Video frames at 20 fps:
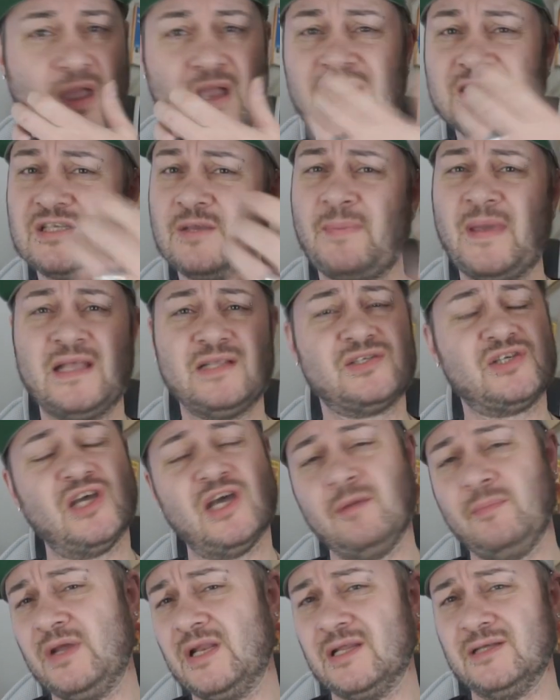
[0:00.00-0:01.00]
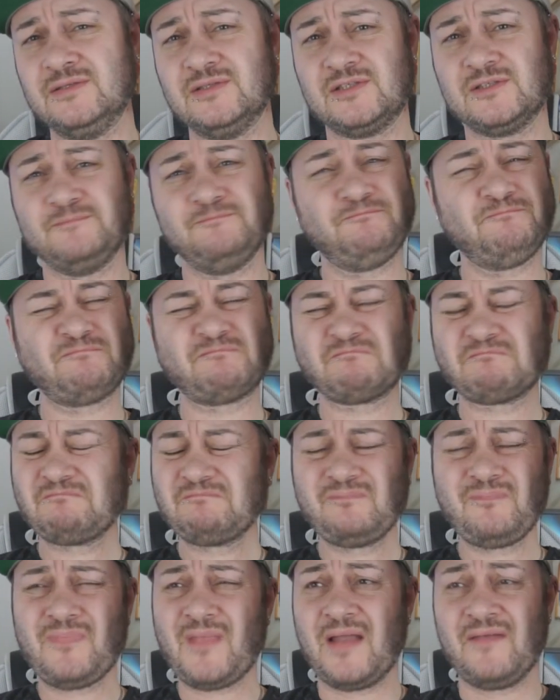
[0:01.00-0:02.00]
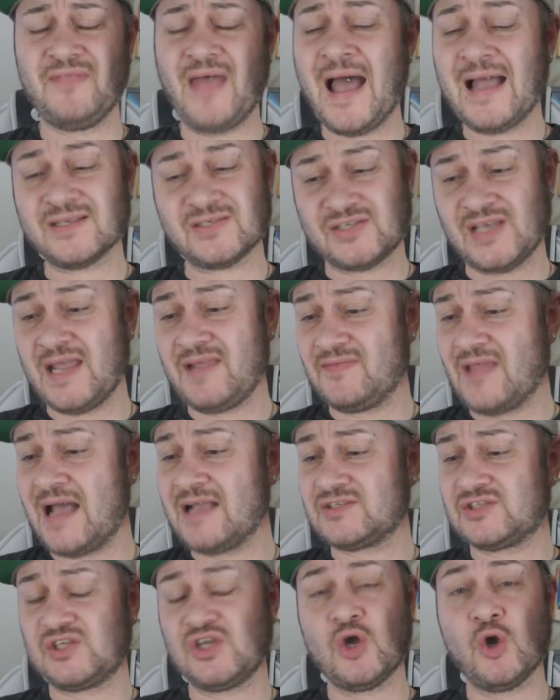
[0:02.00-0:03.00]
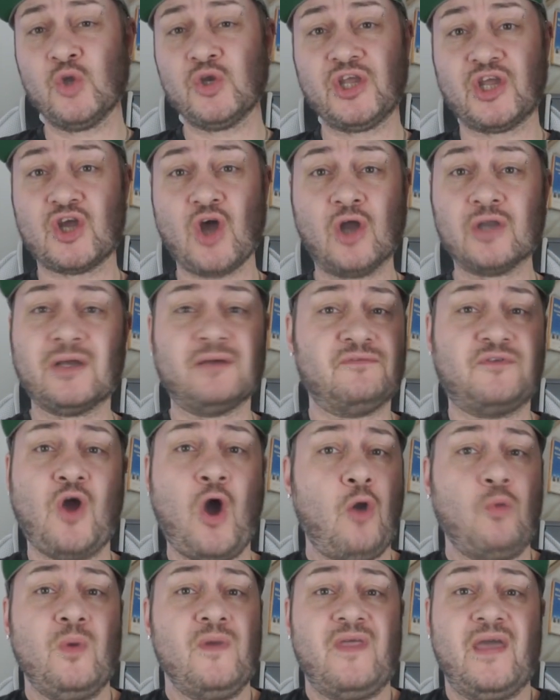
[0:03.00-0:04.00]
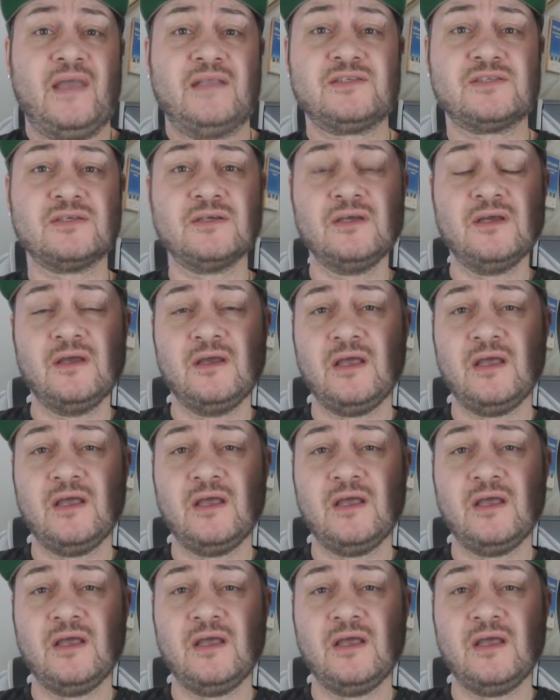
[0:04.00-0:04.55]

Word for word: It's a bit turbulent. That's it. That's the only con I've got with it.